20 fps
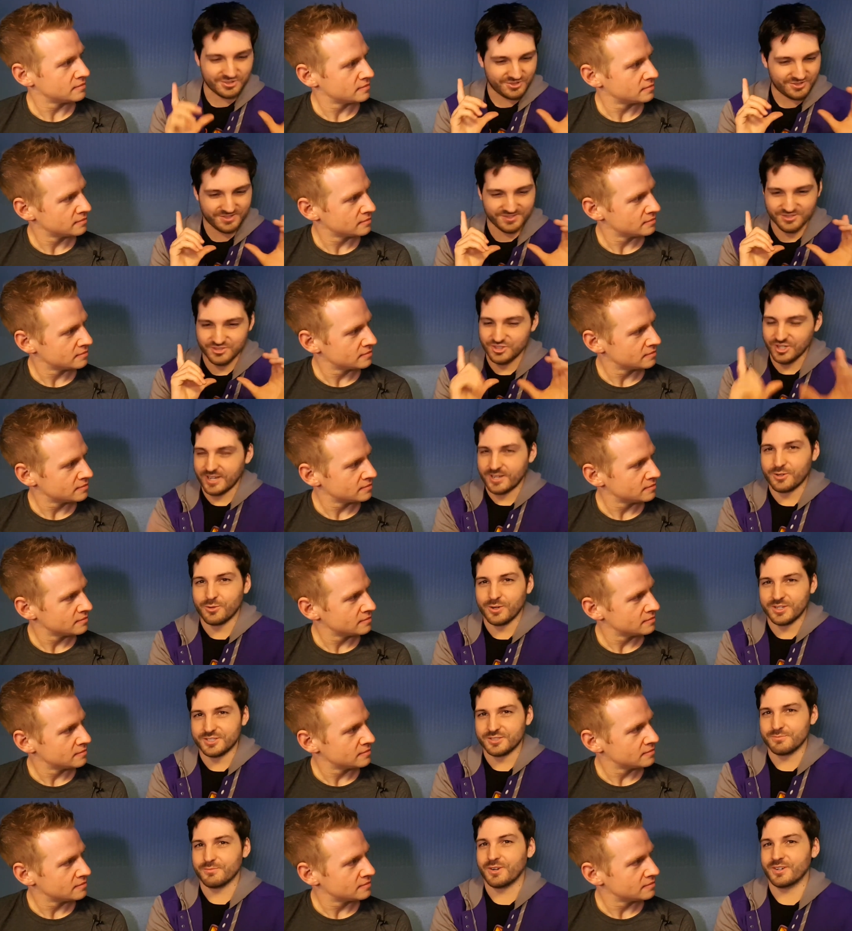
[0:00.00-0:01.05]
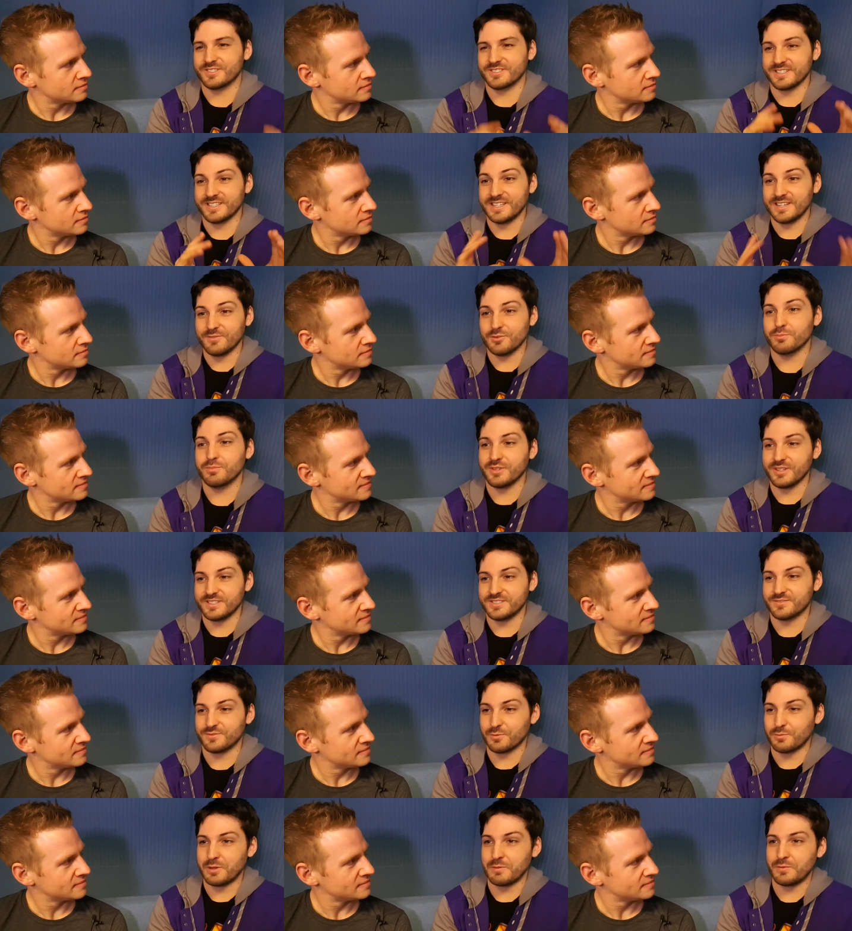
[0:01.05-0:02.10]
Speaker 1: this giant question mark to give a place
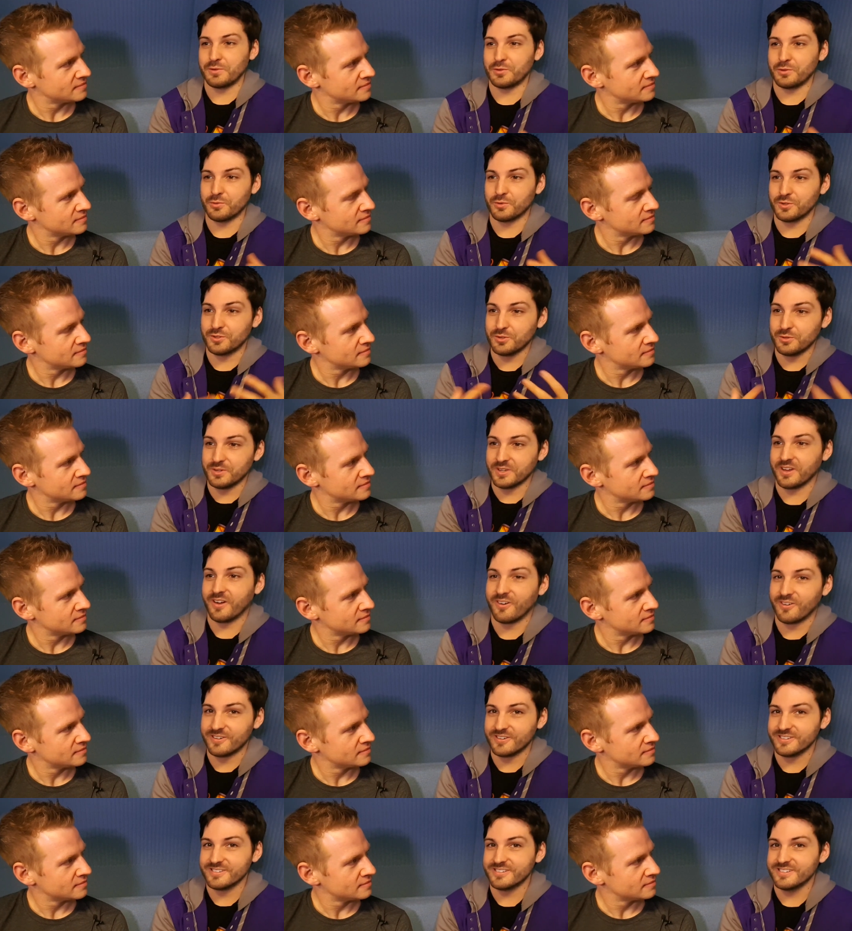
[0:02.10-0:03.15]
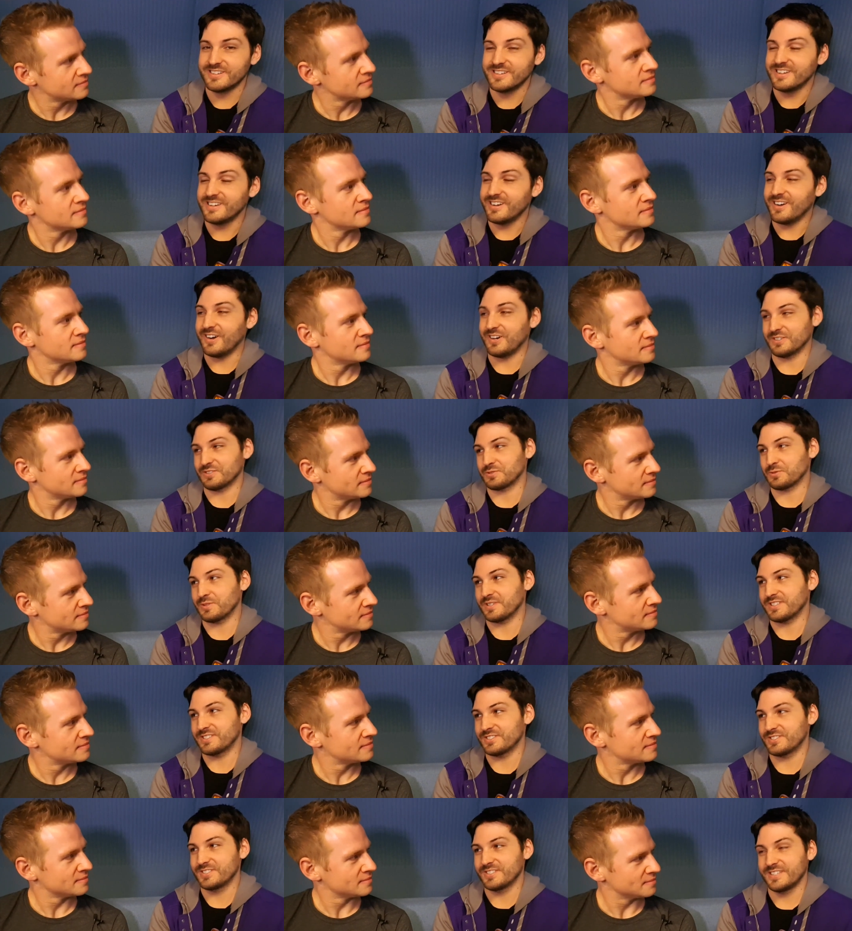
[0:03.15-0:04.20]
for people who were doing art on
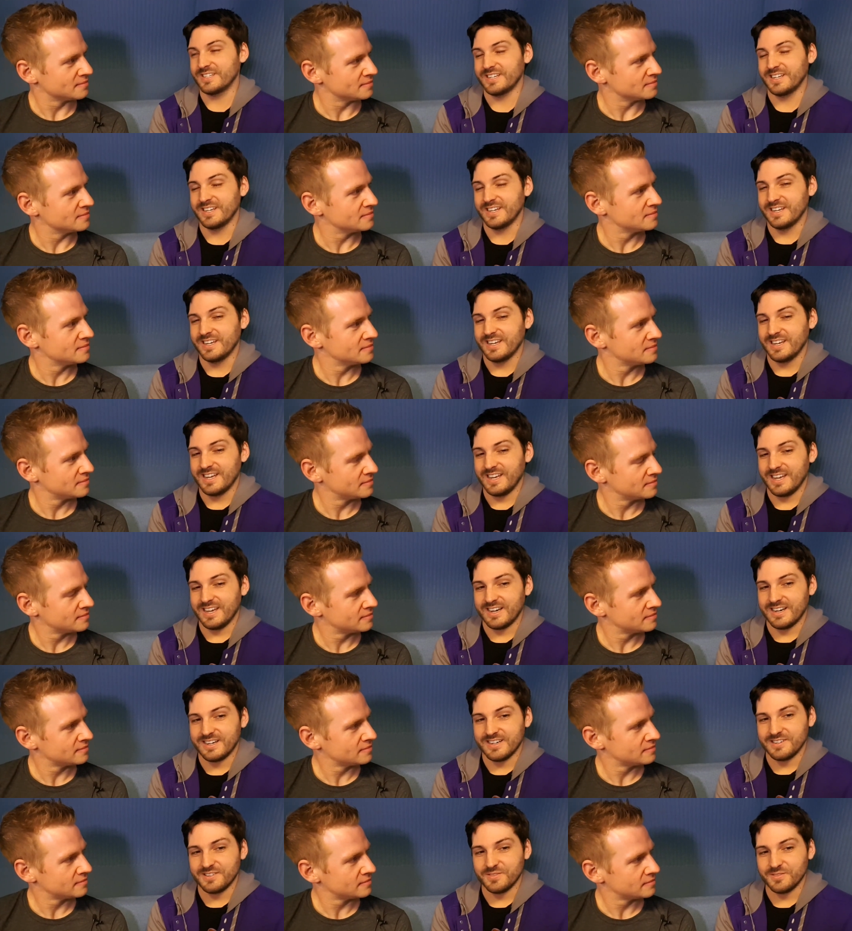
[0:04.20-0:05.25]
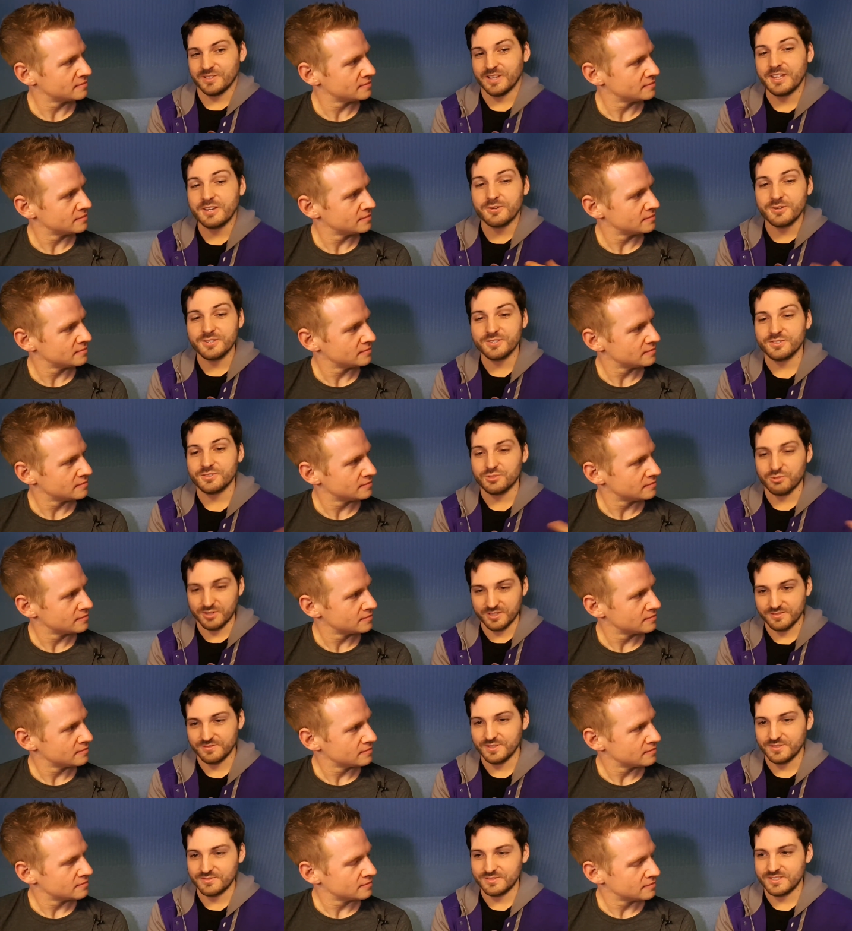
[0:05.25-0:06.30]
Twitch. Mm-hmm. Uh, later in
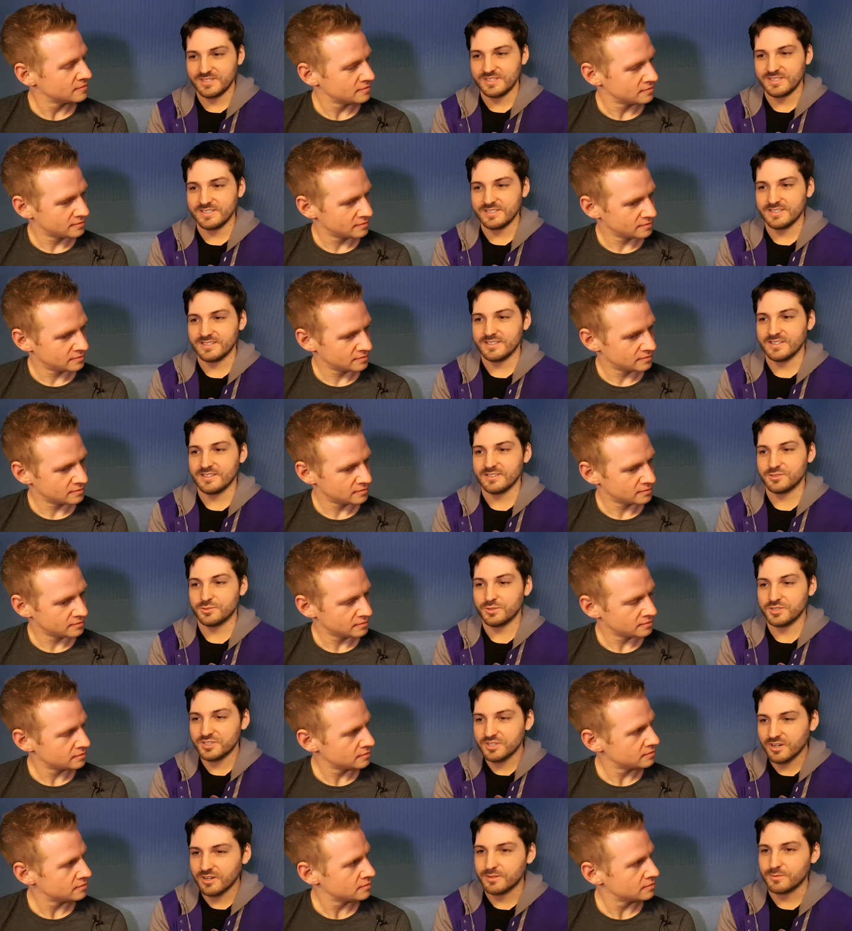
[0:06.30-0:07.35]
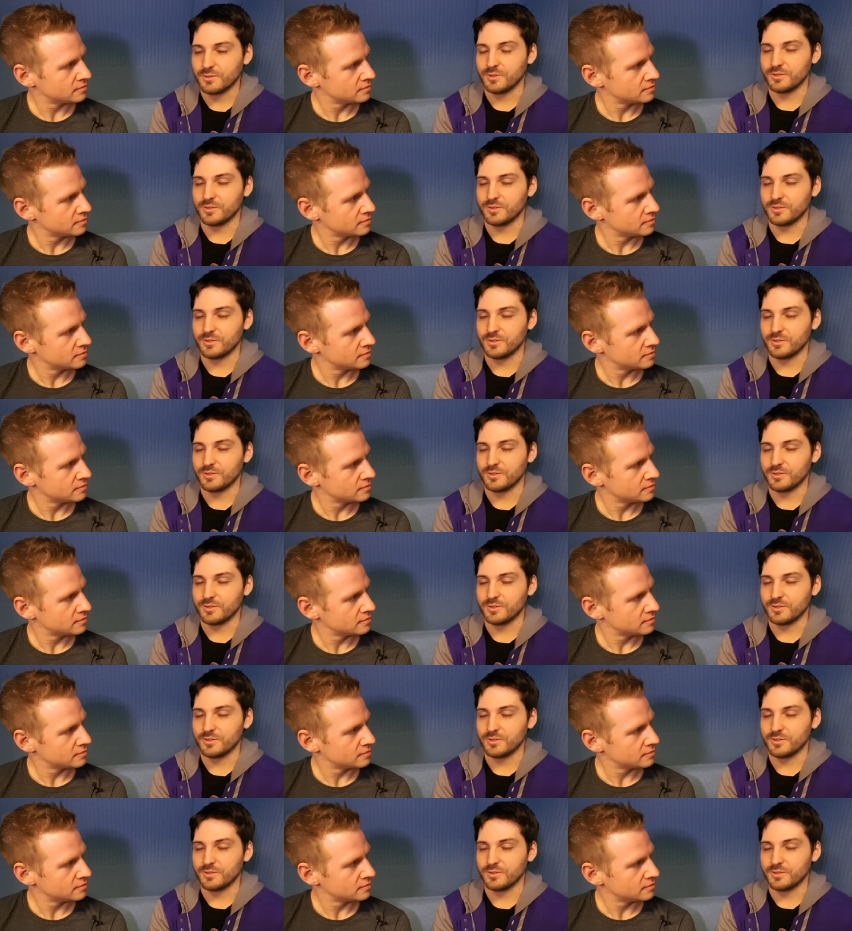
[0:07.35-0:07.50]
2015, TwitchCon